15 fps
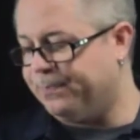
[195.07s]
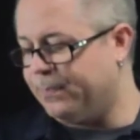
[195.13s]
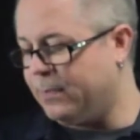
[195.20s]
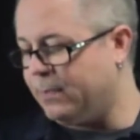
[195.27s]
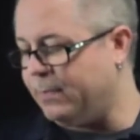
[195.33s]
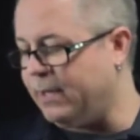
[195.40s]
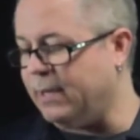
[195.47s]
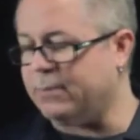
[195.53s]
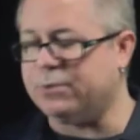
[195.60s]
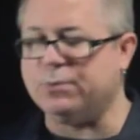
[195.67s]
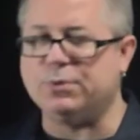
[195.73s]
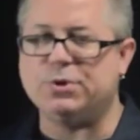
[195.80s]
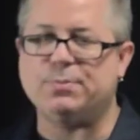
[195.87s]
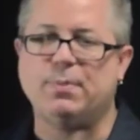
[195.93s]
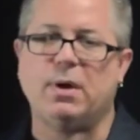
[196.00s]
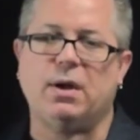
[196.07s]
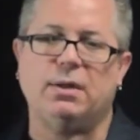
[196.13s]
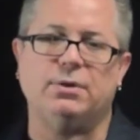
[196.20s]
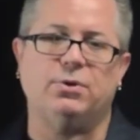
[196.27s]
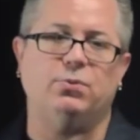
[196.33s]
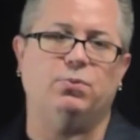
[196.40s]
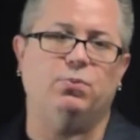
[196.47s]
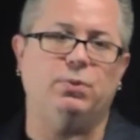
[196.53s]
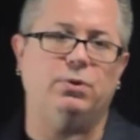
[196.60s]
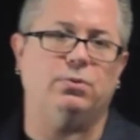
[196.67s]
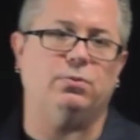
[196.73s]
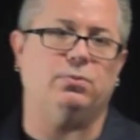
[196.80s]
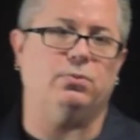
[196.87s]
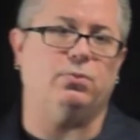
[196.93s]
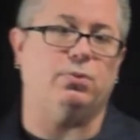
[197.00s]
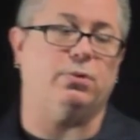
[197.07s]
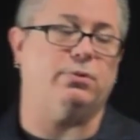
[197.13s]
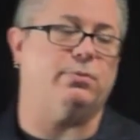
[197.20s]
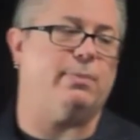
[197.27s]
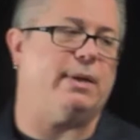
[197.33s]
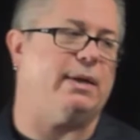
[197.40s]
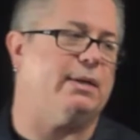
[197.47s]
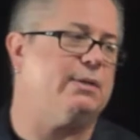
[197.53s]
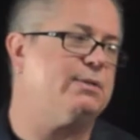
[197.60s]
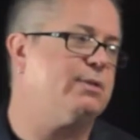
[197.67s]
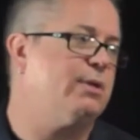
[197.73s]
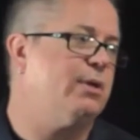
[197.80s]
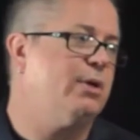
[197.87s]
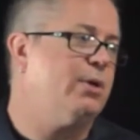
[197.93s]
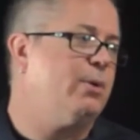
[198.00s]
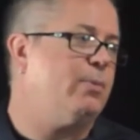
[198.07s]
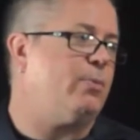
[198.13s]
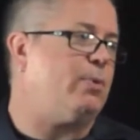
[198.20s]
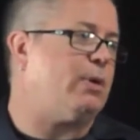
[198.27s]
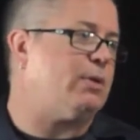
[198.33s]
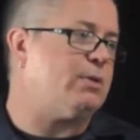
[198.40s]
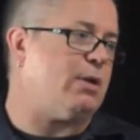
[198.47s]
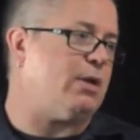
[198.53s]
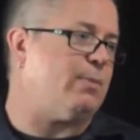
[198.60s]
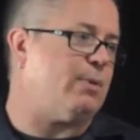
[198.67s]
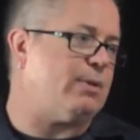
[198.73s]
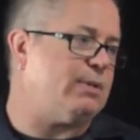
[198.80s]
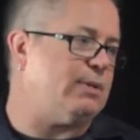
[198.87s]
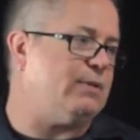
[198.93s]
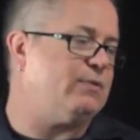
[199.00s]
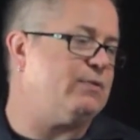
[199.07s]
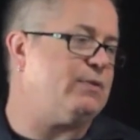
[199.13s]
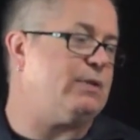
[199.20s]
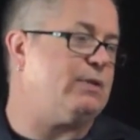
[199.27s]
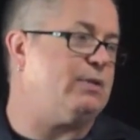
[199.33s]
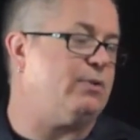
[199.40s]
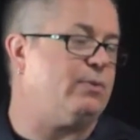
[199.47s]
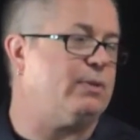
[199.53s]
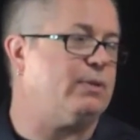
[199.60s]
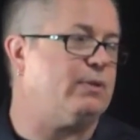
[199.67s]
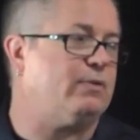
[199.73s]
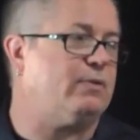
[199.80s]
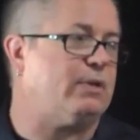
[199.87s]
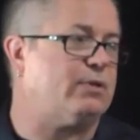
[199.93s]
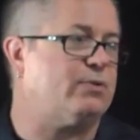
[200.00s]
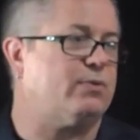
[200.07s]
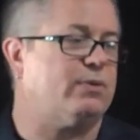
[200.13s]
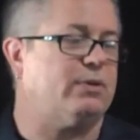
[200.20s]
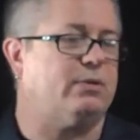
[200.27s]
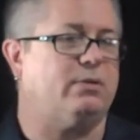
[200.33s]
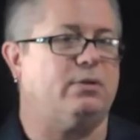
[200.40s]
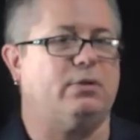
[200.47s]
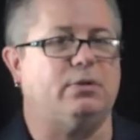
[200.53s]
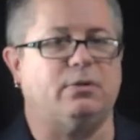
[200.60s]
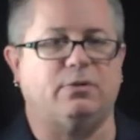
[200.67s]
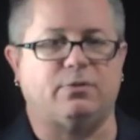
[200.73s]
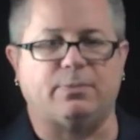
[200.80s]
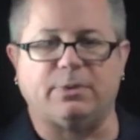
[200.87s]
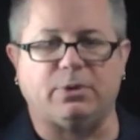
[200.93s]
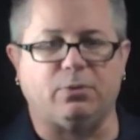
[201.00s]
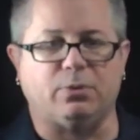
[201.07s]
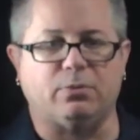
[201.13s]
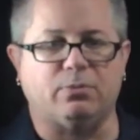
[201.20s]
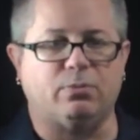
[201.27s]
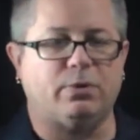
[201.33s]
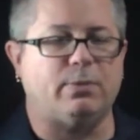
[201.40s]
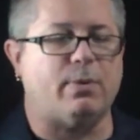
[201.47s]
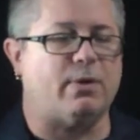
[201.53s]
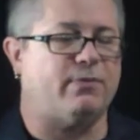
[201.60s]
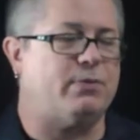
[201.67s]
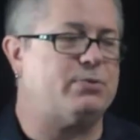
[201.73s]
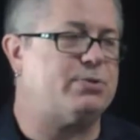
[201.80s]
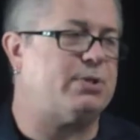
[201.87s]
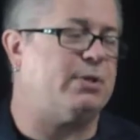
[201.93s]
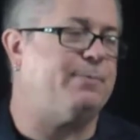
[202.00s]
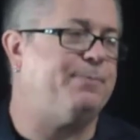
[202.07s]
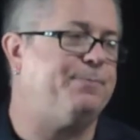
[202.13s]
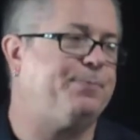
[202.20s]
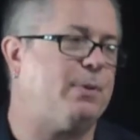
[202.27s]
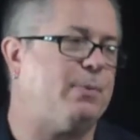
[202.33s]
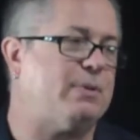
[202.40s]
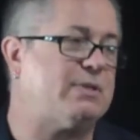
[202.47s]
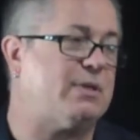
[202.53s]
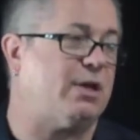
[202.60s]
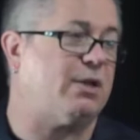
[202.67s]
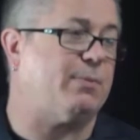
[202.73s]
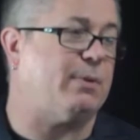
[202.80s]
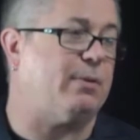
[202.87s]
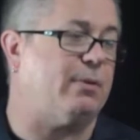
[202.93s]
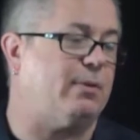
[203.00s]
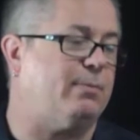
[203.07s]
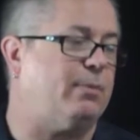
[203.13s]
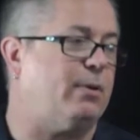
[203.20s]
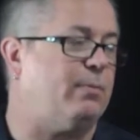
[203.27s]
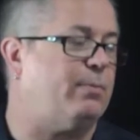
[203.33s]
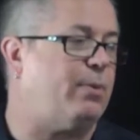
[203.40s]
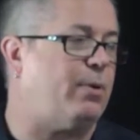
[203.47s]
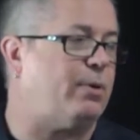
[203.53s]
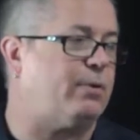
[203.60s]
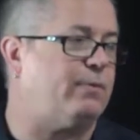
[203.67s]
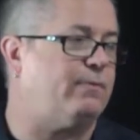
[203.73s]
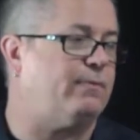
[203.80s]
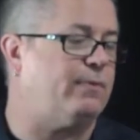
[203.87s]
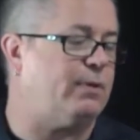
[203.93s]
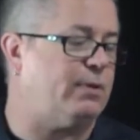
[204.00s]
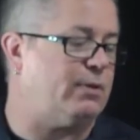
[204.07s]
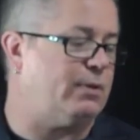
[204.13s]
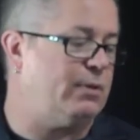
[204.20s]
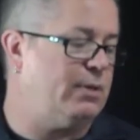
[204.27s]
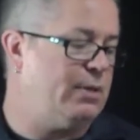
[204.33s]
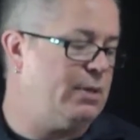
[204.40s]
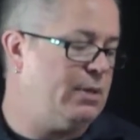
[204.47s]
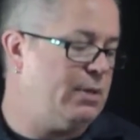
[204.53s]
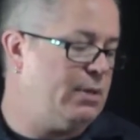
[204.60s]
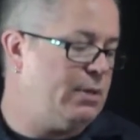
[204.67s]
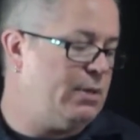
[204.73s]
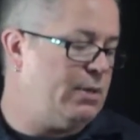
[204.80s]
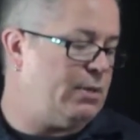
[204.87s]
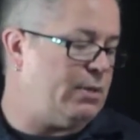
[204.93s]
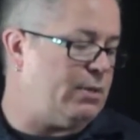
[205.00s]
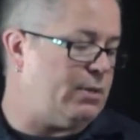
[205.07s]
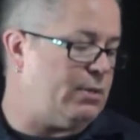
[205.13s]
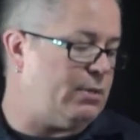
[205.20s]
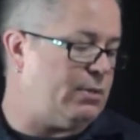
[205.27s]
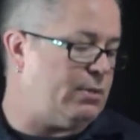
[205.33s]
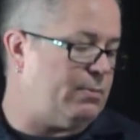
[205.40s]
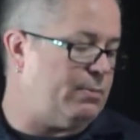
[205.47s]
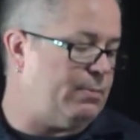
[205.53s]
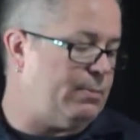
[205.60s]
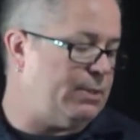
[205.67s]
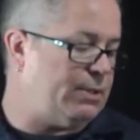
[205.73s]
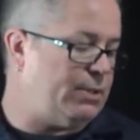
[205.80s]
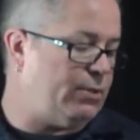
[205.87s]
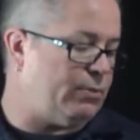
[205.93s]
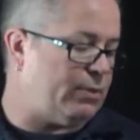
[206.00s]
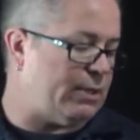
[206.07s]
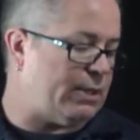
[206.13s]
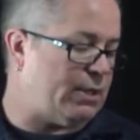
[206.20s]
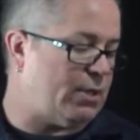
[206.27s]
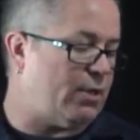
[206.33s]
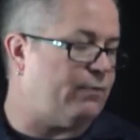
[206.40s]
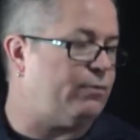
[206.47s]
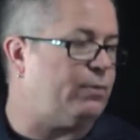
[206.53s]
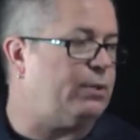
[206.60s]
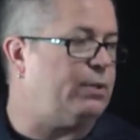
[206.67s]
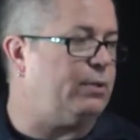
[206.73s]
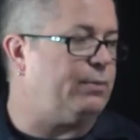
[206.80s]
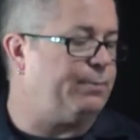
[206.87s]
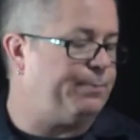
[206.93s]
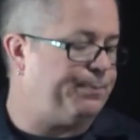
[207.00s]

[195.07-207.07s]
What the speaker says: being able to respond to real world demands. We're not going to talk about these during this lecture, and it's something you can read about if you're interested, but it's not going to be a part of the material that I cover in here.